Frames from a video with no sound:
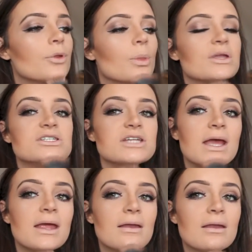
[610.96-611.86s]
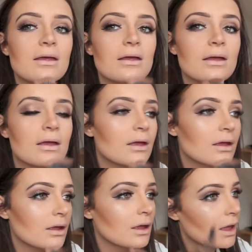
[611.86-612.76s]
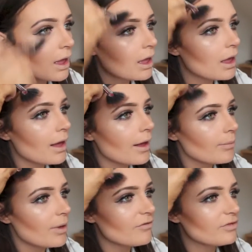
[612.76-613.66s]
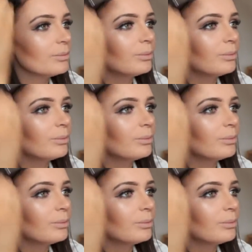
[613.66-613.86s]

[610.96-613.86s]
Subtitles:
On the chin, above the